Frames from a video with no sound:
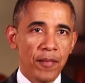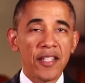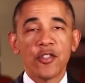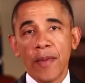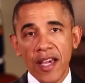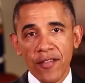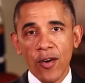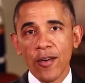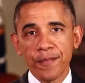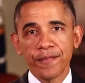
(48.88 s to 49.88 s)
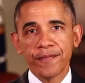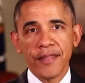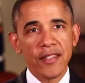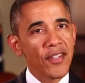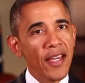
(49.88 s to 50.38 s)
But as you may have heard,
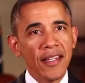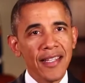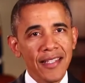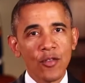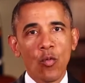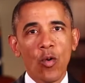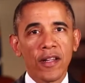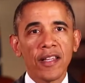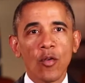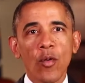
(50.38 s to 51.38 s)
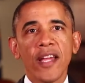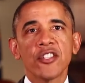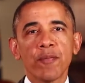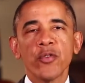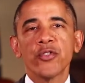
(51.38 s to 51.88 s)
the site isn't working the way
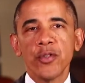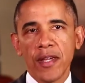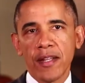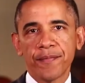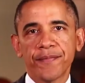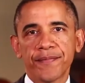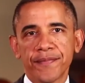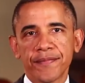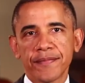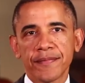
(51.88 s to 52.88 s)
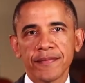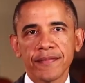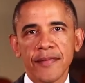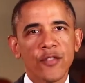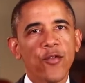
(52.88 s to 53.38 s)
it's supposed to yet.
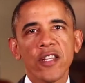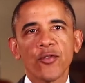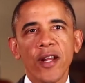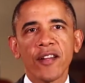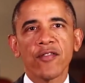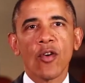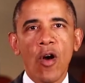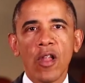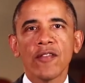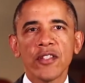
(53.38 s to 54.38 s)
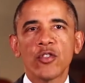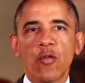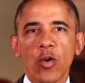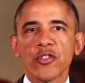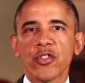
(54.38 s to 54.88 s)
It's frustrating for all of us
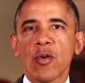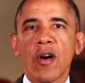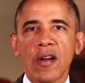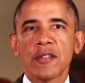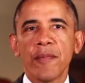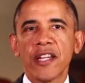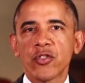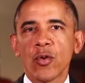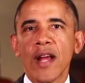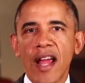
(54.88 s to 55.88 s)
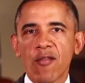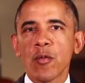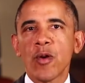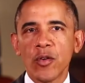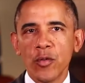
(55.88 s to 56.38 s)
who've worked so hard to make sure
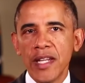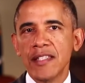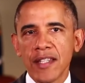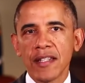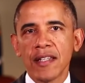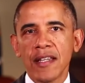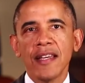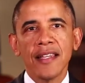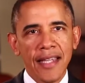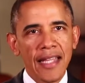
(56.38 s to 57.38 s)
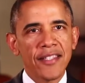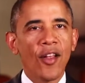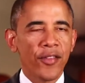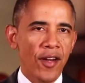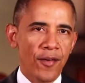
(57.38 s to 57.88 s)
everyone who needs it
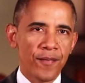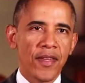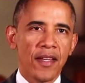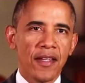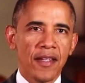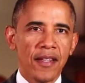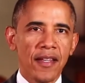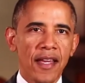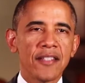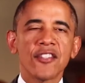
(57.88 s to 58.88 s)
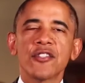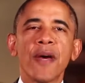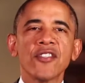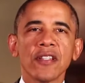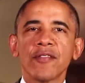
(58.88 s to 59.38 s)
gets healthcare. And it's
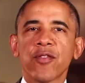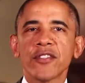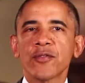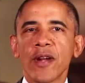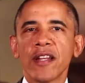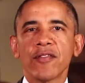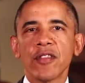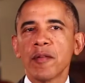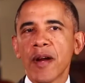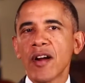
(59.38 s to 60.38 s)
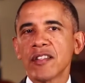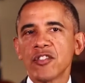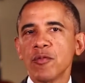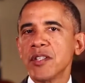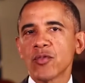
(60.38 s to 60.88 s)
especially frustrating for the
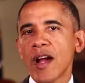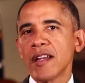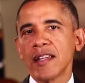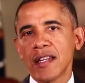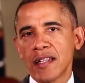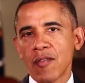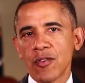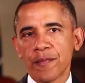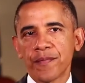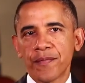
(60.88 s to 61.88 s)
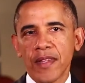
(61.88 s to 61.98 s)
Americans who've been trying to get covered.